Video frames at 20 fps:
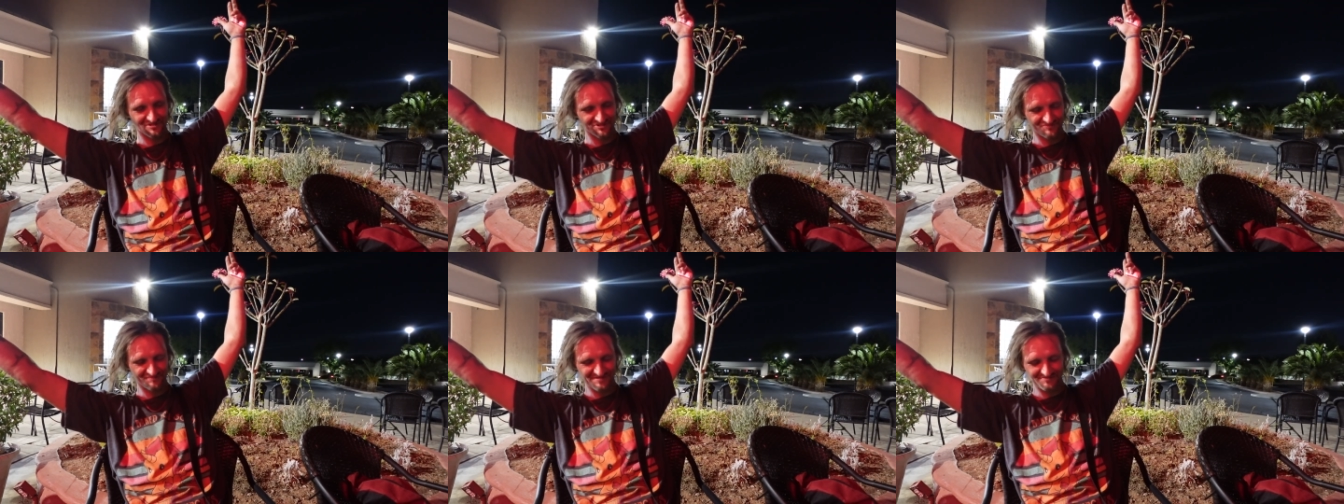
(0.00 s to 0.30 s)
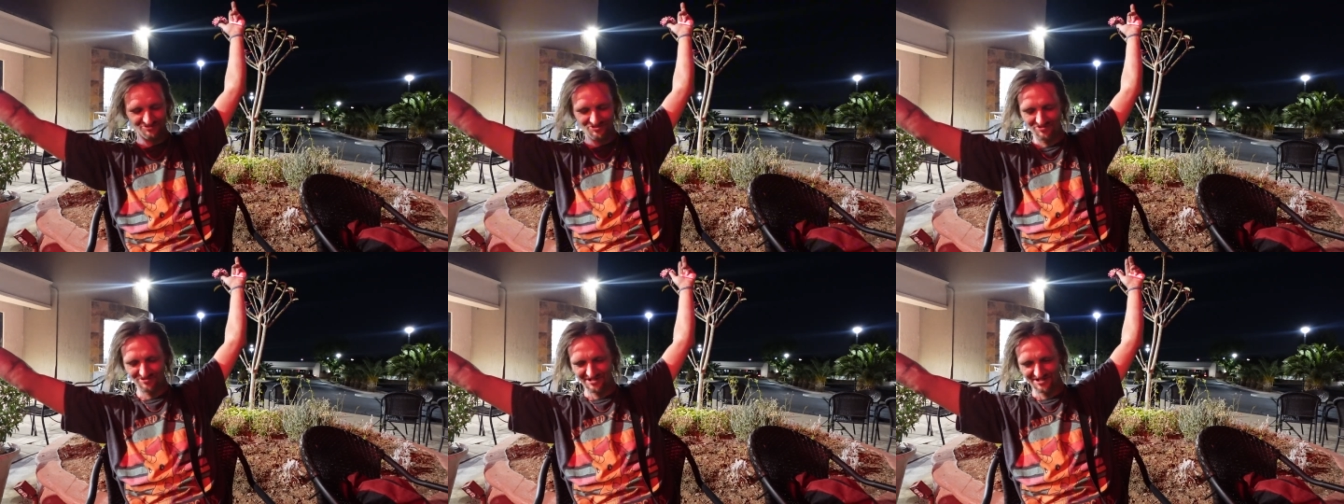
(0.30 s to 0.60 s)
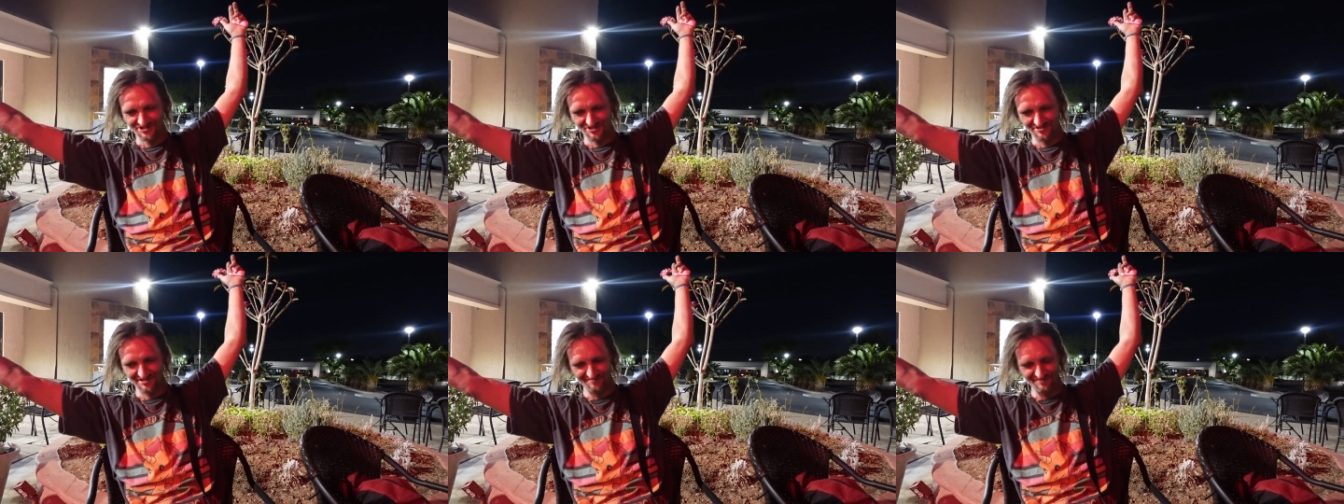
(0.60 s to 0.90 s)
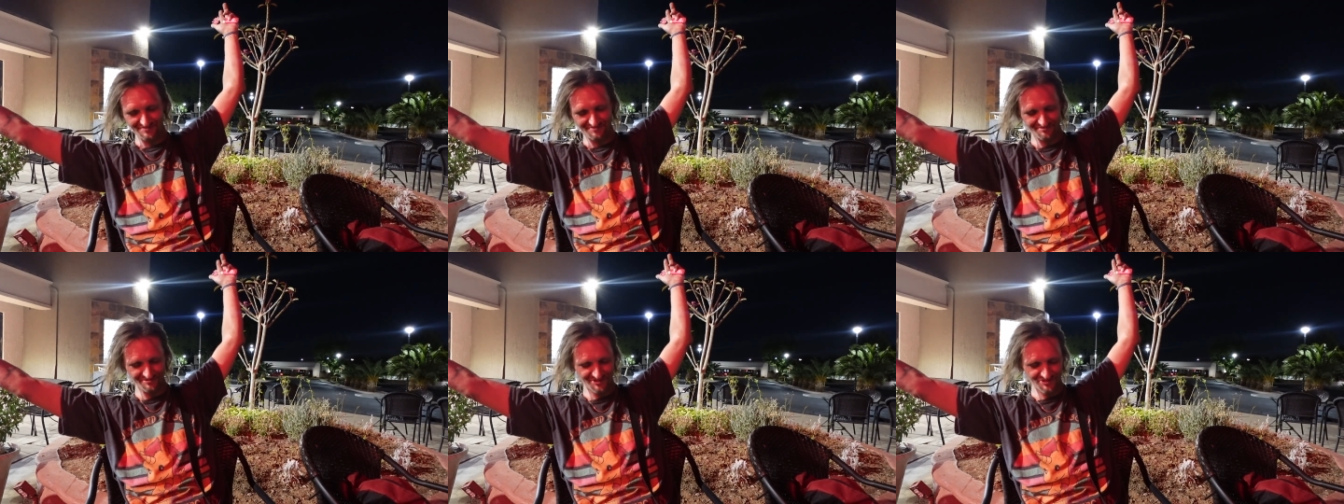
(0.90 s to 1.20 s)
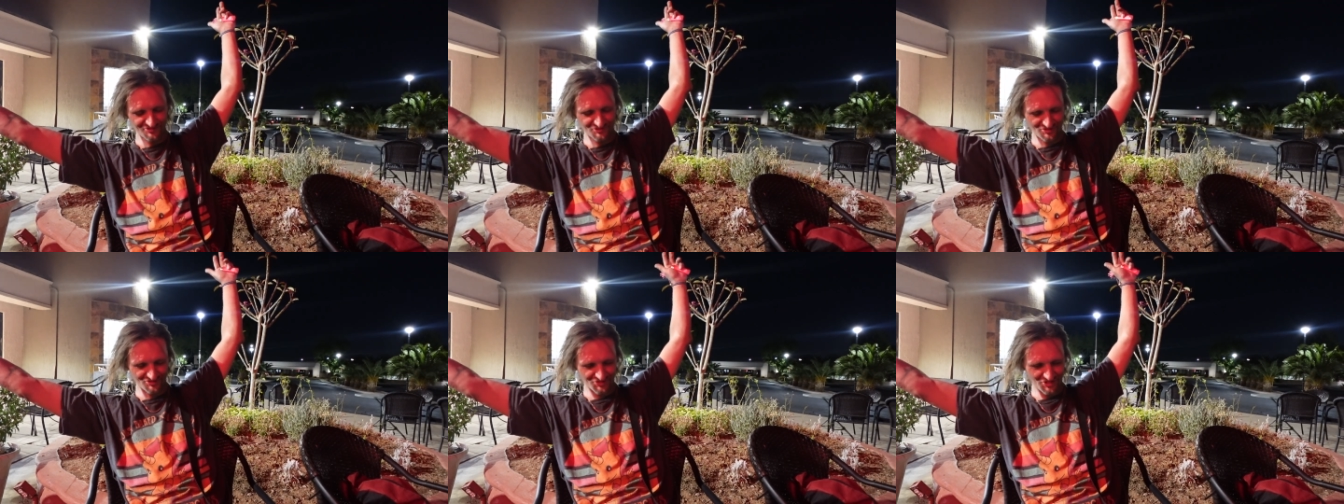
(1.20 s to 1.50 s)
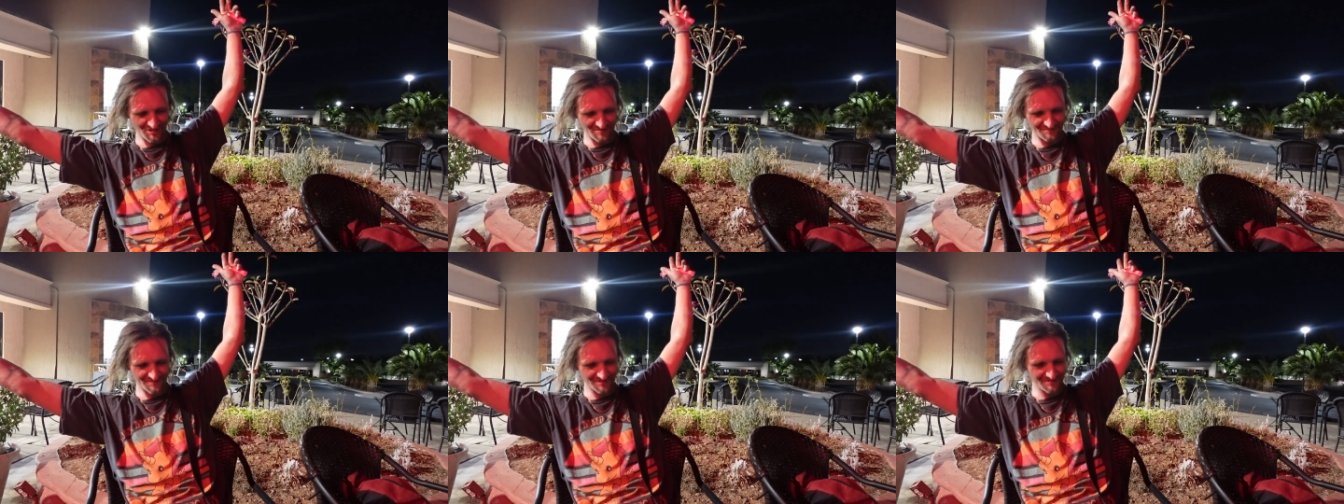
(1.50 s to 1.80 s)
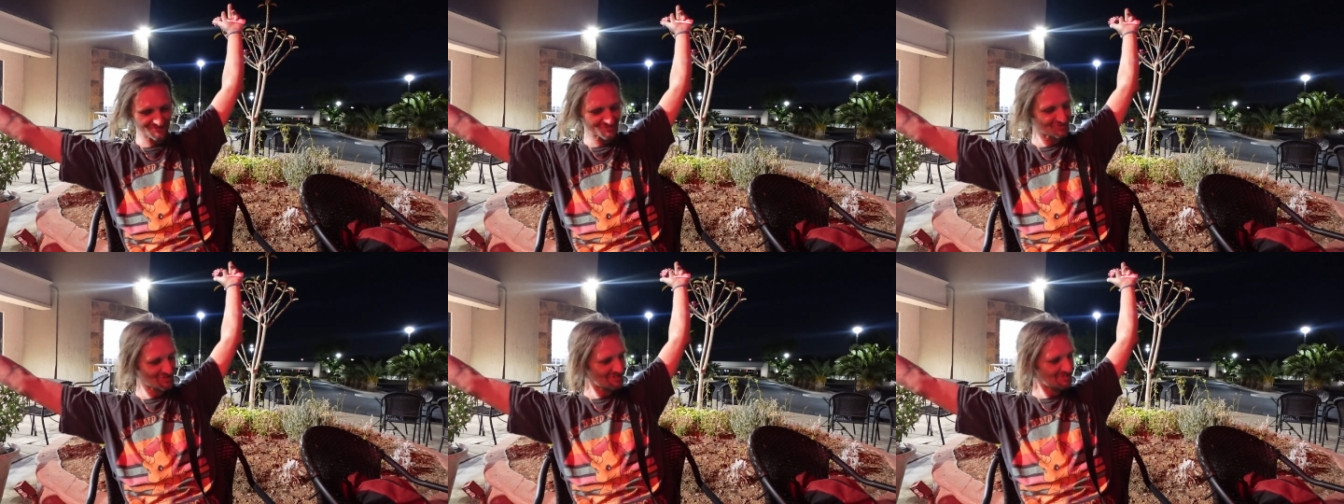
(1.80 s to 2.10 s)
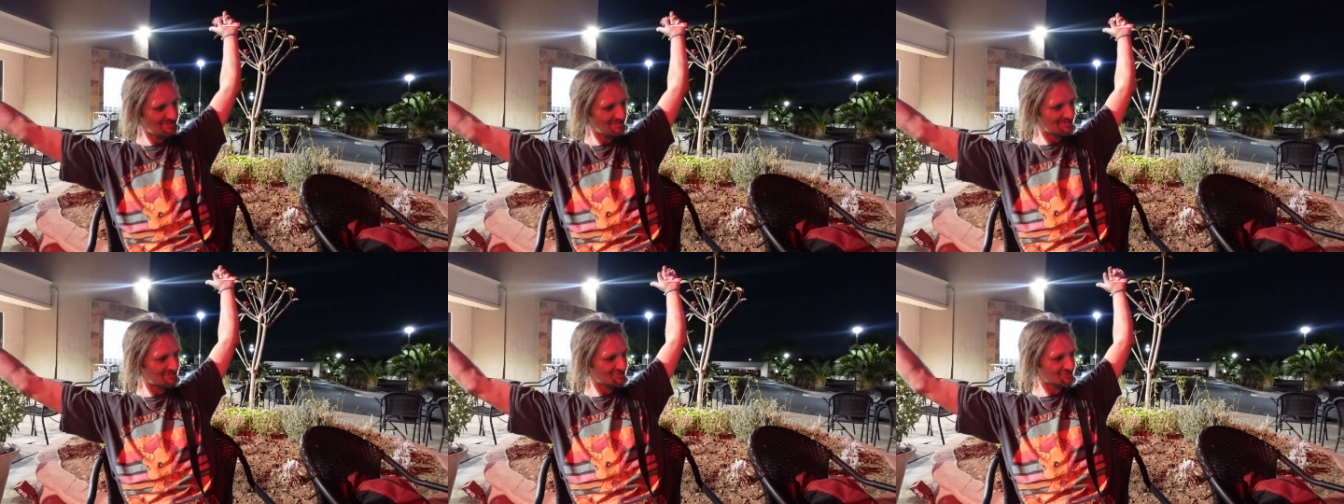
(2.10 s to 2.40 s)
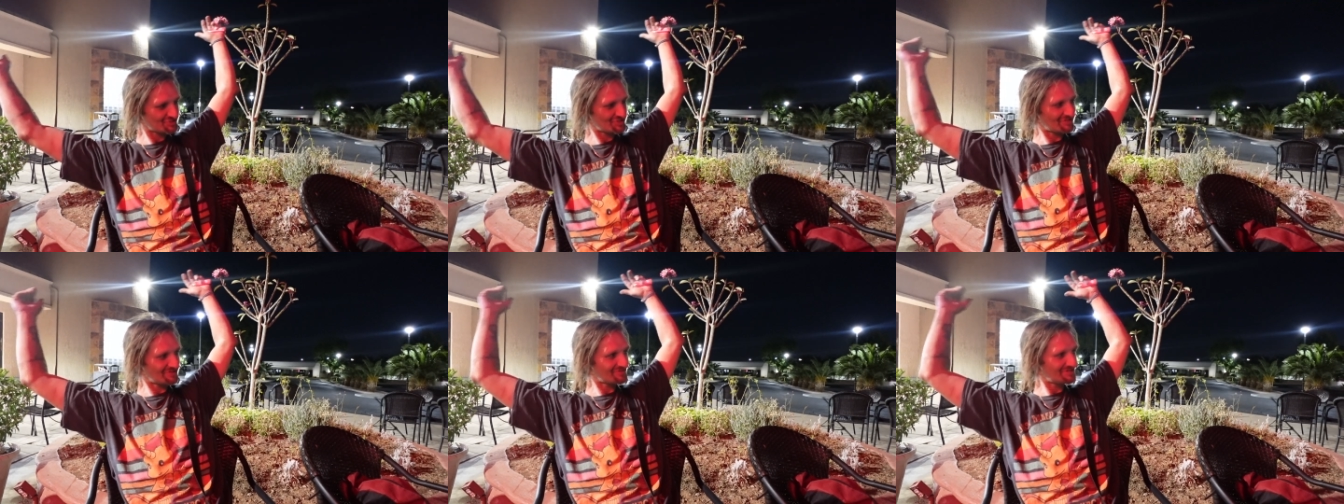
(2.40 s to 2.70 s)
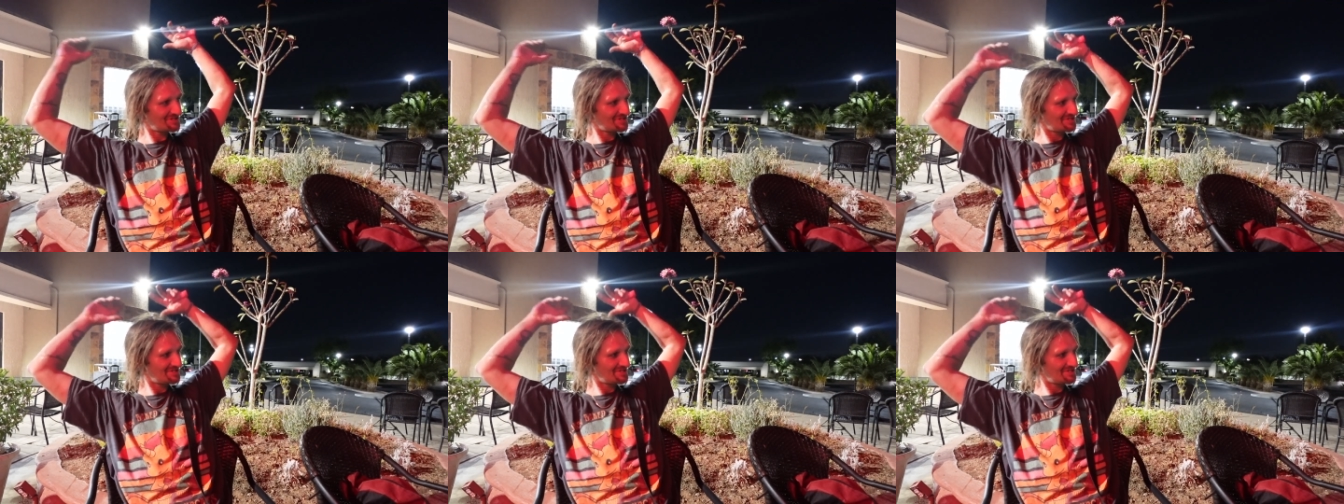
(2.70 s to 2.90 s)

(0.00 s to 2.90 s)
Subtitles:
because people don't like to let people use their cell phones. So